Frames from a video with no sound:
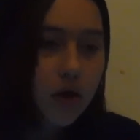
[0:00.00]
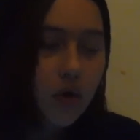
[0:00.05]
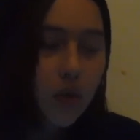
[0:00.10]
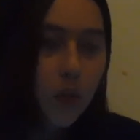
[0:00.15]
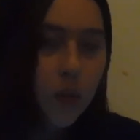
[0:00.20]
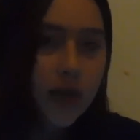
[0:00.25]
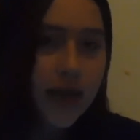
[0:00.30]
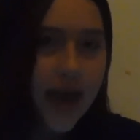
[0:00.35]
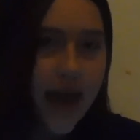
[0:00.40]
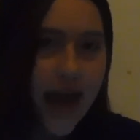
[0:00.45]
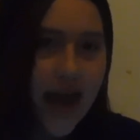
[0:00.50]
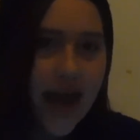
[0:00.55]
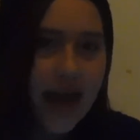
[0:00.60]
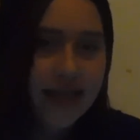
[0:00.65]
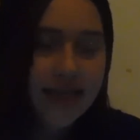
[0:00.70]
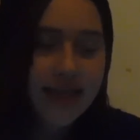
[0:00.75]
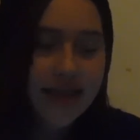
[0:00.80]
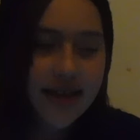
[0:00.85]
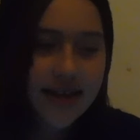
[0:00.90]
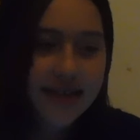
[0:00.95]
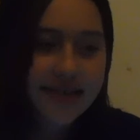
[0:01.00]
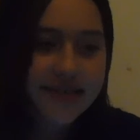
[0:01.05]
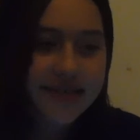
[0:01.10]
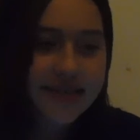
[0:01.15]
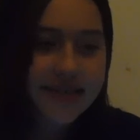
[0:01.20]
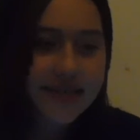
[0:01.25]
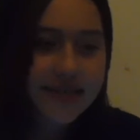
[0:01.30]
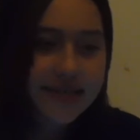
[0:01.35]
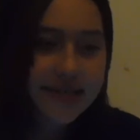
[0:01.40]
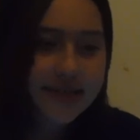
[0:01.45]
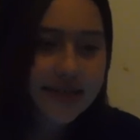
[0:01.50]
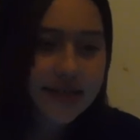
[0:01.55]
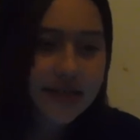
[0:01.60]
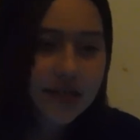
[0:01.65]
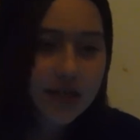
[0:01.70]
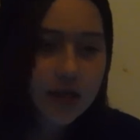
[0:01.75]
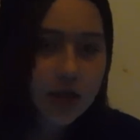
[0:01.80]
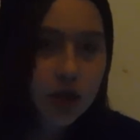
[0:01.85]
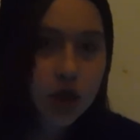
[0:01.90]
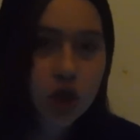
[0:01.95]
we had this
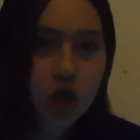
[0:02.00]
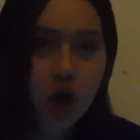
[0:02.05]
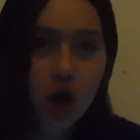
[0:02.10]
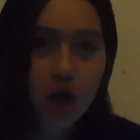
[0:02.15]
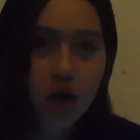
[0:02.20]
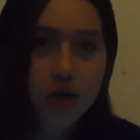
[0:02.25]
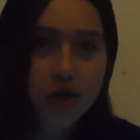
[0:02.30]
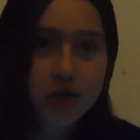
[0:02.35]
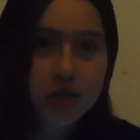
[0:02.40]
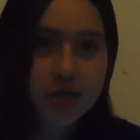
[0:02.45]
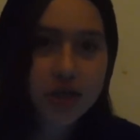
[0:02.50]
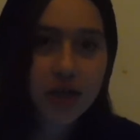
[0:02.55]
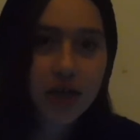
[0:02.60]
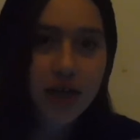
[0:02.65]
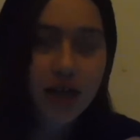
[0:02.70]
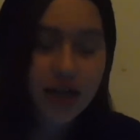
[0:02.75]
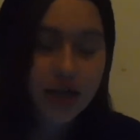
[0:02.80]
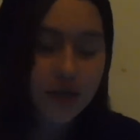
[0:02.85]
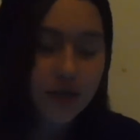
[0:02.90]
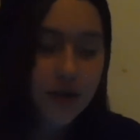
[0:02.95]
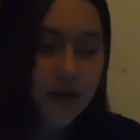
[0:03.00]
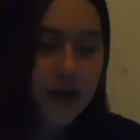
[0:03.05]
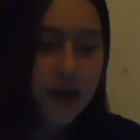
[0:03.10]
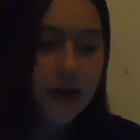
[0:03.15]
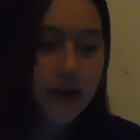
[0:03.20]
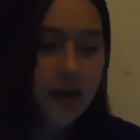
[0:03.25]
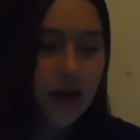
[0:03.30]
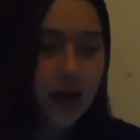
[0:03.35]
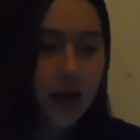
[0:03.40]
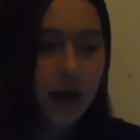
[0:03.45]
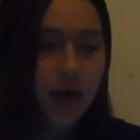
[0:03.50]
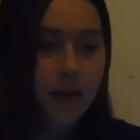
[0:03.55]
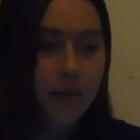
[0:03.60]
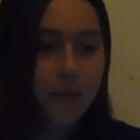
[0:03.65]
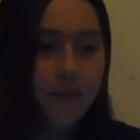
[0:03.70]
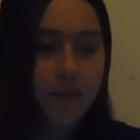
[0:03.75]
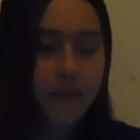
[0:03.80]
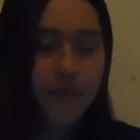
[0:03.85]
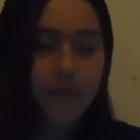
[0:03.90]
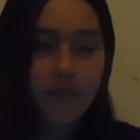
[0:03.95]
chart, and you had
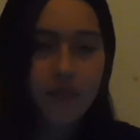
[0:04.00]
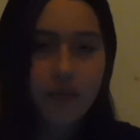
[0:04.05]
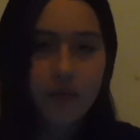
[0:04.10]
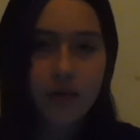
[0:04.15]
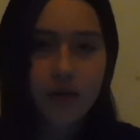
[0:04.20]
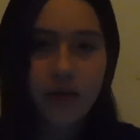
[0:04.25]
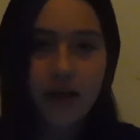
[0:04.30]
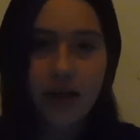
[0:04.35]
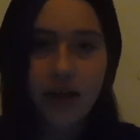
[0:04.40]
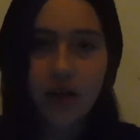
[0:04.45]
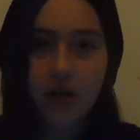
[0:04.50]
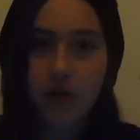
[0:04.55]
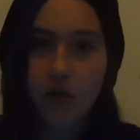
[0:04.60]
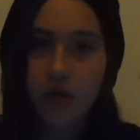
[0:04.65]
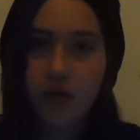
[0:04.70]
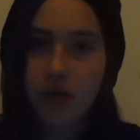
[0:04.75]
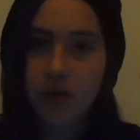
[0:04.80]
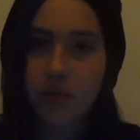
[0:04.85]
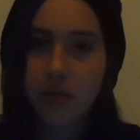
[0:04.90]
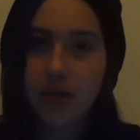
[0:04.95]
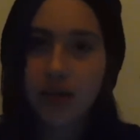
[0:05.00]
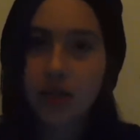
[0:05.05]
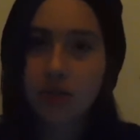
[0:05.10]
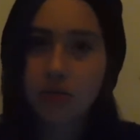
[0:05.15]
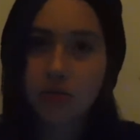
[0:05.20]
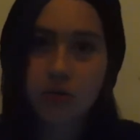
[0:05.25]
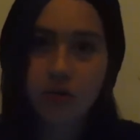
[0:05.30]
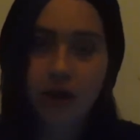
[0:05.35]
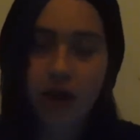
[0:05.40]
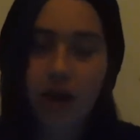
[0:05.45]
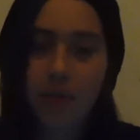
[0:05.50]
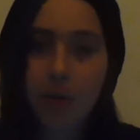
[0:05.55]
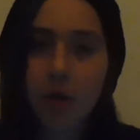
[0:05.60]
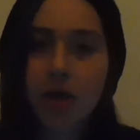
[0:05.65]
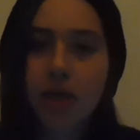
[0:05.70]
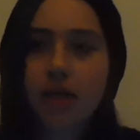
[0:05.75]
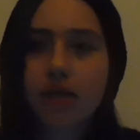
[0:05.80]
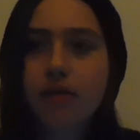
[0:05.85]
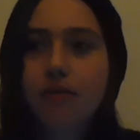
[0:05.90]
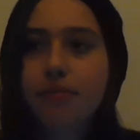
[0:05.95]
like clothing pins with your name on
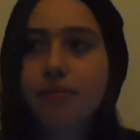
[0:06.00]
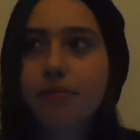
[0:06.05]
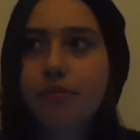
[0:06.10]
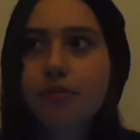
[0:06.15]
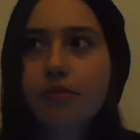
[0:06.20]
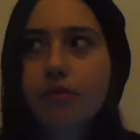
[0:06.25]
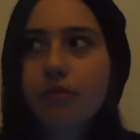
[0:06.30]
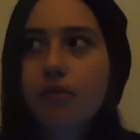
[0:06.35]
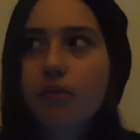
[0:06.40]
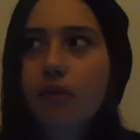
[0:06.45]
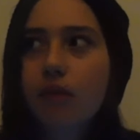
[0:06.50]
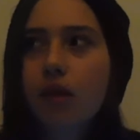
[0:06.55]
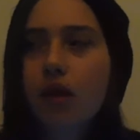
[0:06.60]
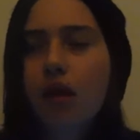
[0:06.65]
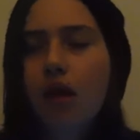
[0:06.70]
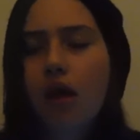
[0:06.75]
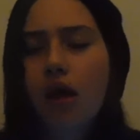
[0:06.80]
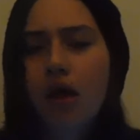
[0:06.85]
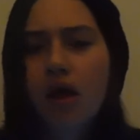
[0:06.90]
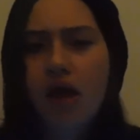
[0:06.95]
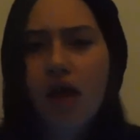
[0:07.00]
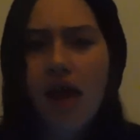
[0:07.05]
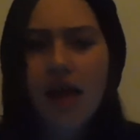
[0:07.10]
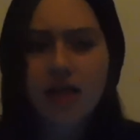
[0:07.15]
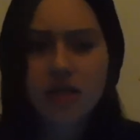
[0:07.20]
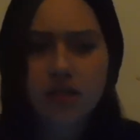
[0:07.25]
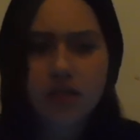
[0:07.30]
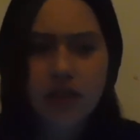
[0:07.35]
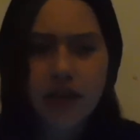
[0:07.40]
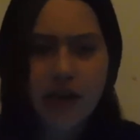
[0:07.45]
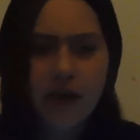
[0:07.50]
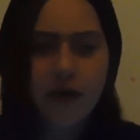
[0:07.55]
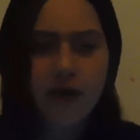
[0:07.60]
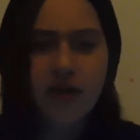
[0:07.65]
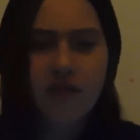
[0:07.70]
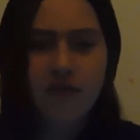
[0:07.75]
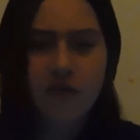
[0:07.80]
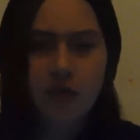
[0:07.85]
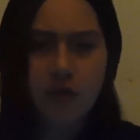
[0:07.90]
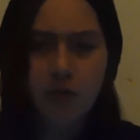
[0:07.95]
it. And so
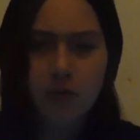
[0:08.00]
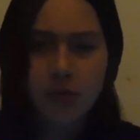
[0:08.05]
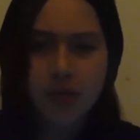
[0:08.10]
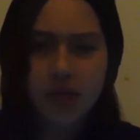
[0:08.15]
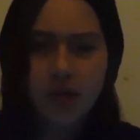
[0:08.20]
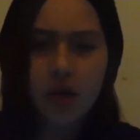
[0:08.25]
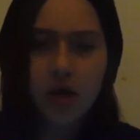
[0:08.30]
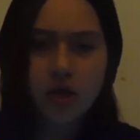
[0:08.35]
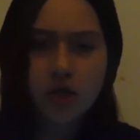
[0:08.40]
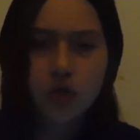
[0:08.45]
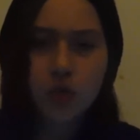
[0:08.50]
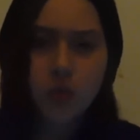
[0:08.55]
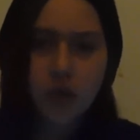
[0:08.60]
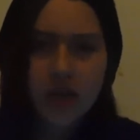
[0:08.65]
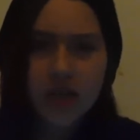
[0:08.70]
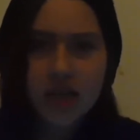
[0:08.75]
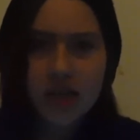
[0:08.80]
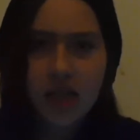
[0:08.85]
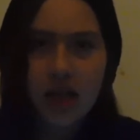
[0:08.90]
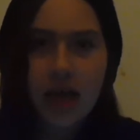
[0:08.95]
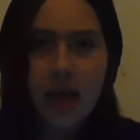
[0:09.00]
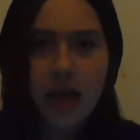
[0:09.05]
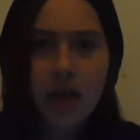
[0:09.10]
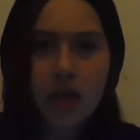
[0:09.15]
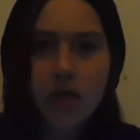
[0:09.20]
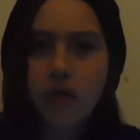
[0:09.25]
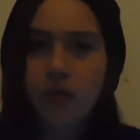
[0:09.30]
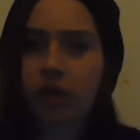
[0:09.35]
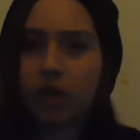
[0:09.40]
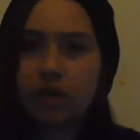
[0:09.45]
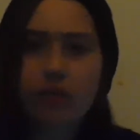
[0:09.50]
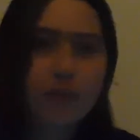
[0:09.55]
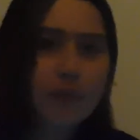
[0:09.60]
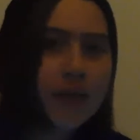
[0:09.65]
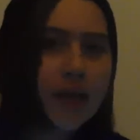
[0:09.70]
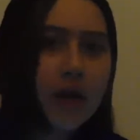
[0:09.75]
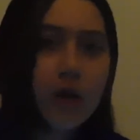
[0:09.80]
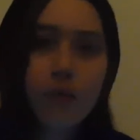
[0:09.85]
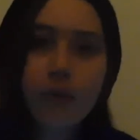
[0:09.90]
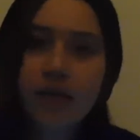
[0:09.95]
if you were on green light, you got to
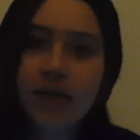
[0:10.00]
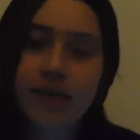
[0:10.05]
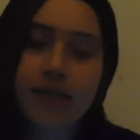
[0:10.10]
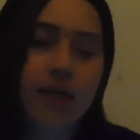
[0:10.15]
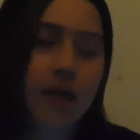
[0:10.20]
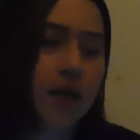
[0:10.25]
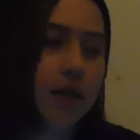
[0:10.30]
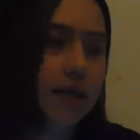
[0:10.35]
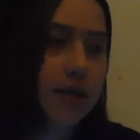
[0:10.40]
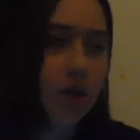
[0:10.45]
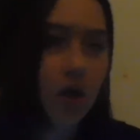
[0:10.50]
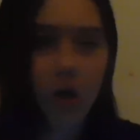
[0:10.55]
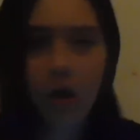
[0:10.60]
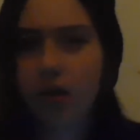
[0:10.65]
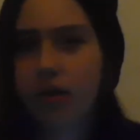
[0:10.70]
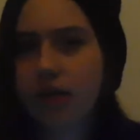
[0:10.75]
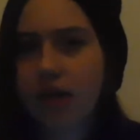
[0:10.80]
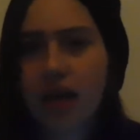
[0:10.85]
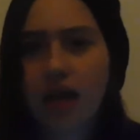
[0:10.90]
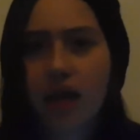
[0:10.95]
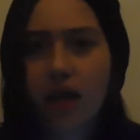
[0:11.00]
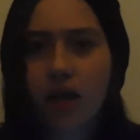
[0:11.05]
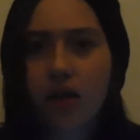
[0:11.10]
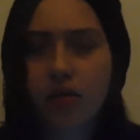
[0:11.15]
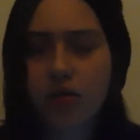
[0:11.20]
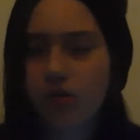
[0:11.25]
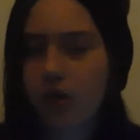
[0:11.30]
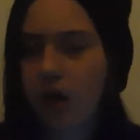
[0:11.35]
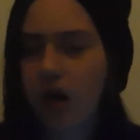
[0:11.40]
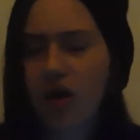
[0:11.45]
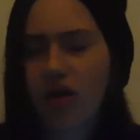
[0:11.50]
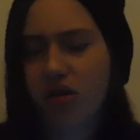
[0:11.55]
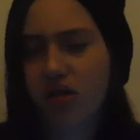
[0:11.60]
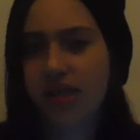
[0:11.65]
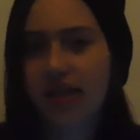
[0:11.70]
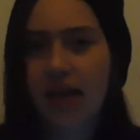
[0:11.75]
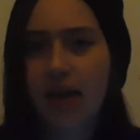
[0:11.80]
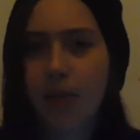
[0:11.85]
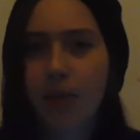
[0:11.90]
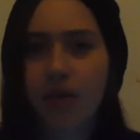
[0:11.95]
play at recess all day, not all
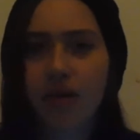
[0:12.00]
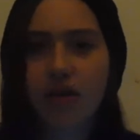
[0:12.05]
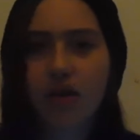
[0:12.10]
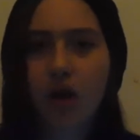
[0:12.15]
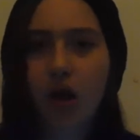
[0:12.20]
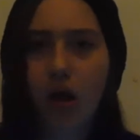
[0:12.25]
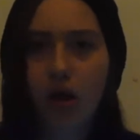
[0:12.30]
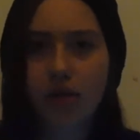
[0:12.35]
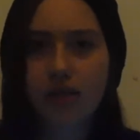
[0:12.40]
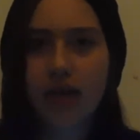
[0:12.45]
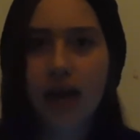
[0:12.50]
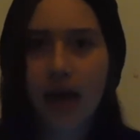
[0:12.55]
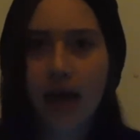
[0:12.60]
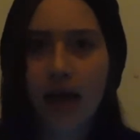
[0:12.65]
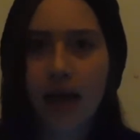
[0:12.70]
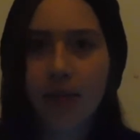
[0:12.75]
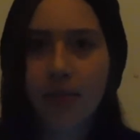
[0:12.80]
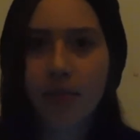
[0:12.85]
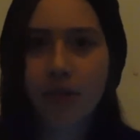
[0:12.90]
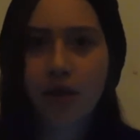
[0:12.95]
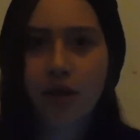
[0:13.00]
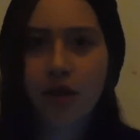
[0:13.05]
day, but all time.